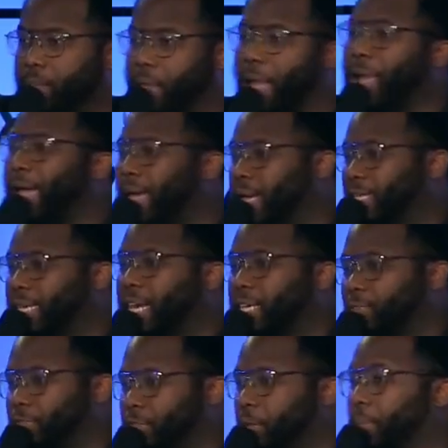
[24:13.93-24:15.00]
I got a
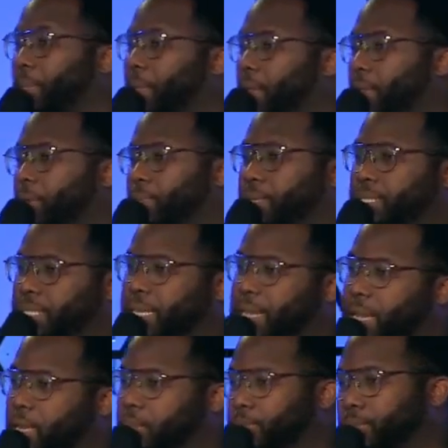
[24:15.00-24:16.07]
task for them and they need to be sent
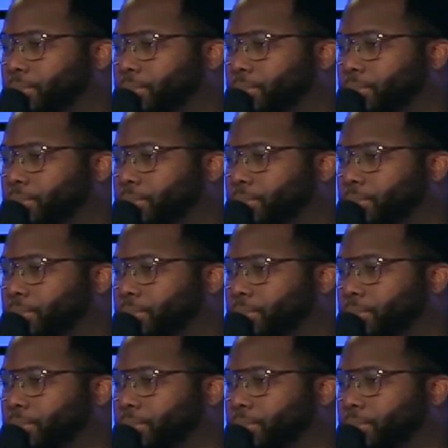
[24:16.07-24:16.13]
out.